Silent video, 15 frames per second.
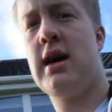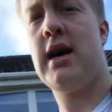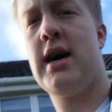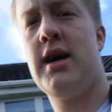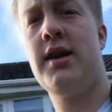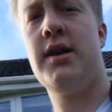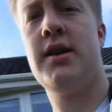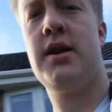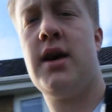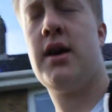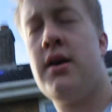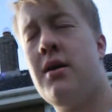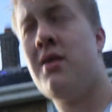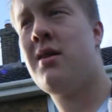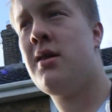And
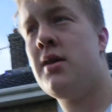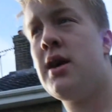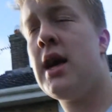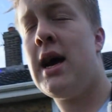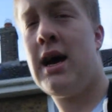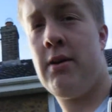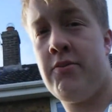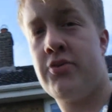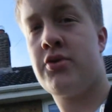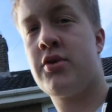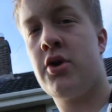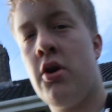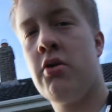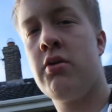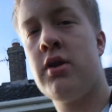uh, yeah,
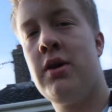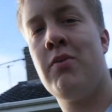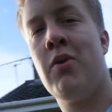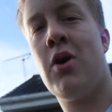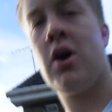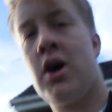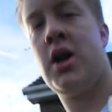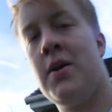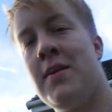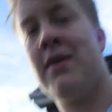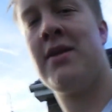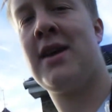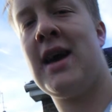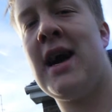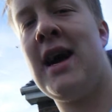I'm currently walking
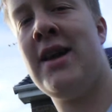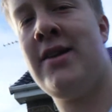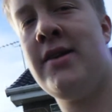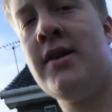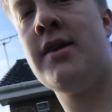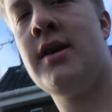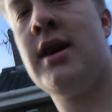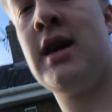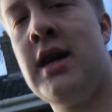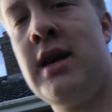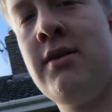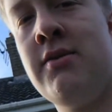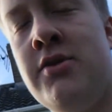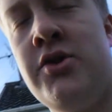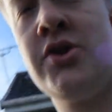about the garden, and
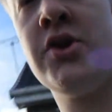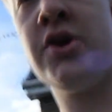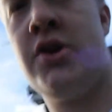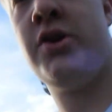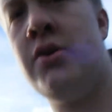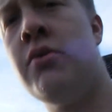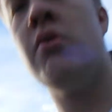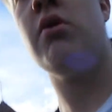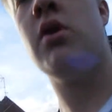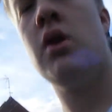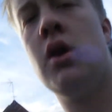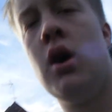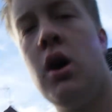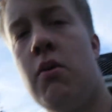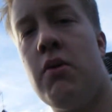I will show you
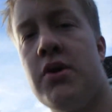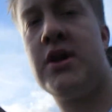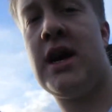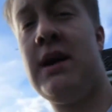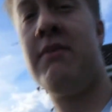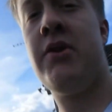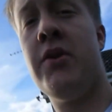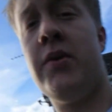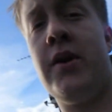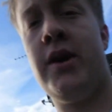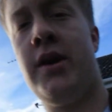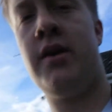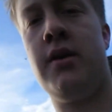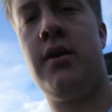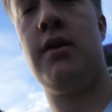what I am
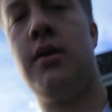doing.